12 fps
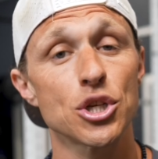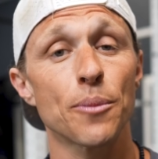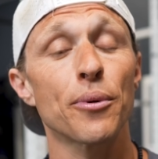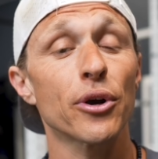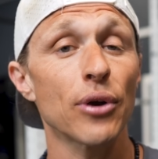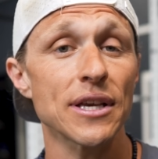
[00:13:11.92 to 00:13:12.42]
To
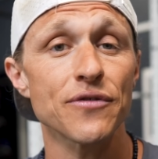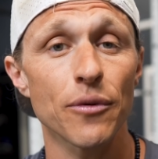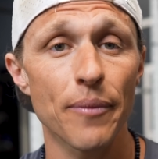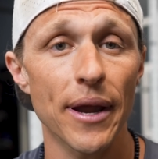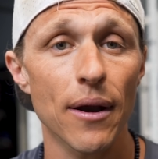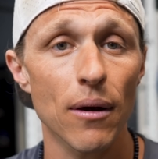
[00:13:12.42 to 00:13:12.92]
progress
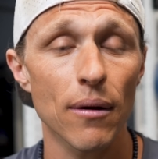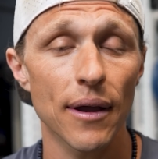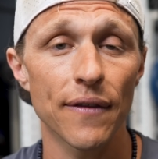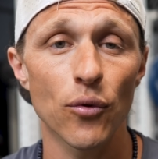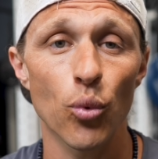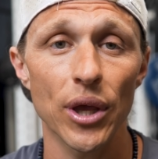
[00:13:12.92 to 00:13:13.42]
from there,
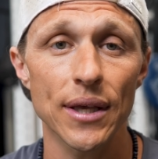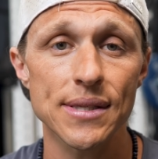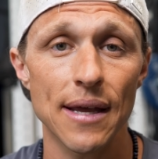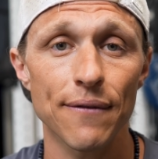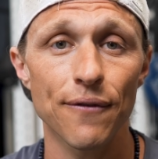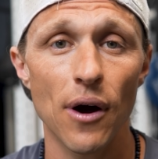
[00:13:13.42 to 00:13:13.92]
in the weeks
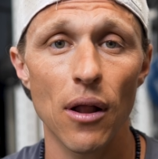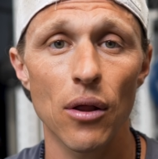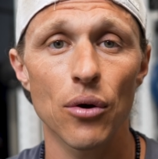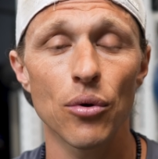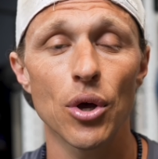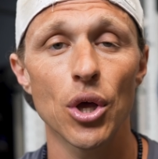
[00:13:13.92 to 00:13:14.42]
that
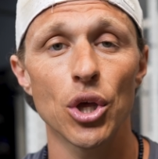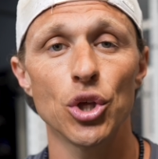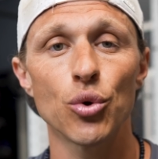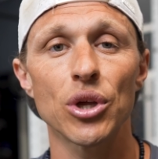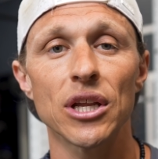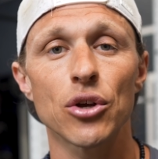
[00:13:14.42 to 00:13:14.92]
follow,
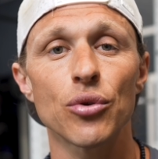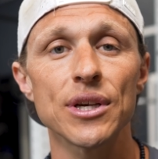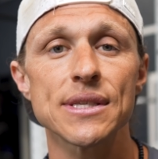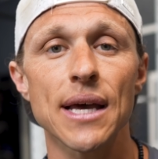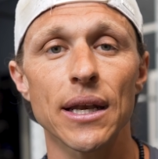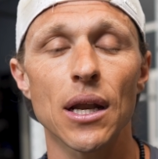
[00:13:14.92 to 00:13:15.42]
you could
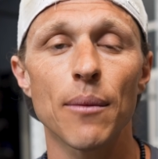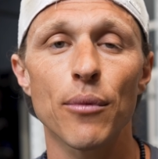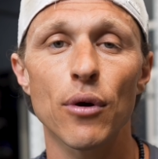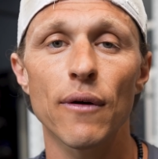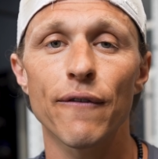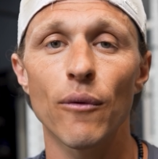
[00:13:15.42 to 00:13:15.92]
increase that
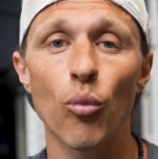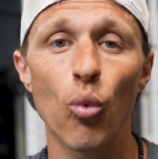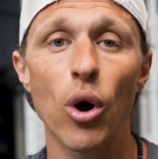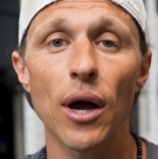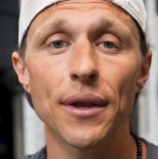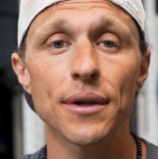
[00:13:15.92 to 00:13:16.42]
number from
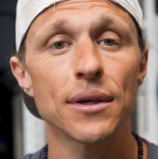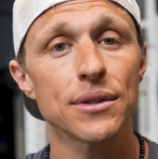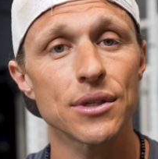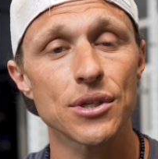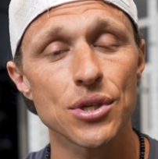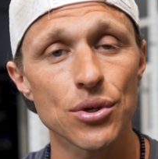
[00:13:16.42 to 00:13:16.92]
one
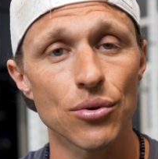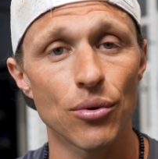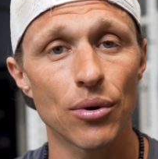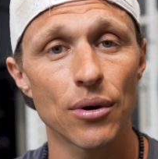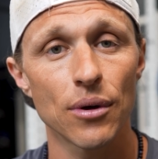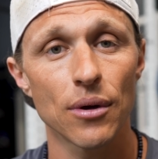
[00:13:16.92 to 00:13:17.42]
to two.